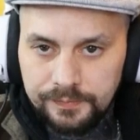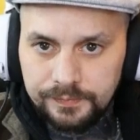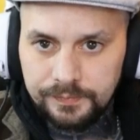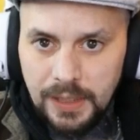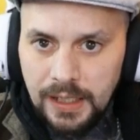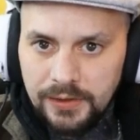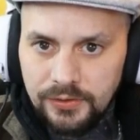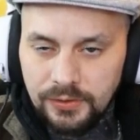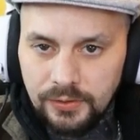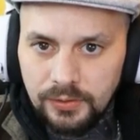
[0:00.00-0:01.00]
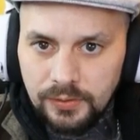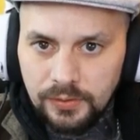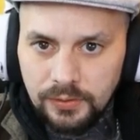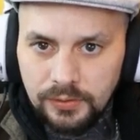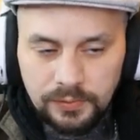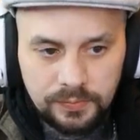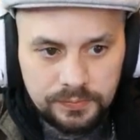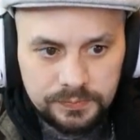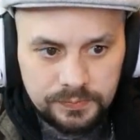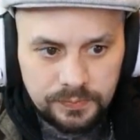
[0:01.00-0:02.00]
pallets or
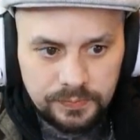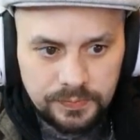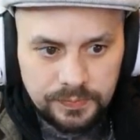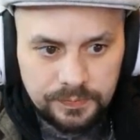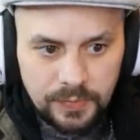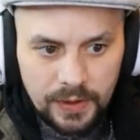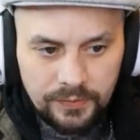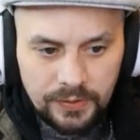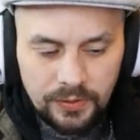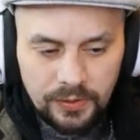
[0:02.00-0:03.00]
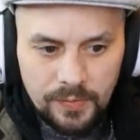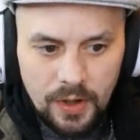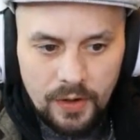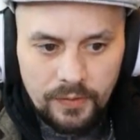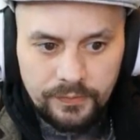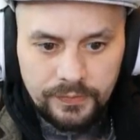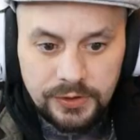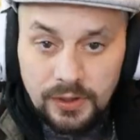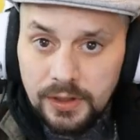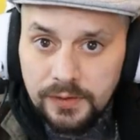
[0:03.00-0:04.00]
whatever you call them of solid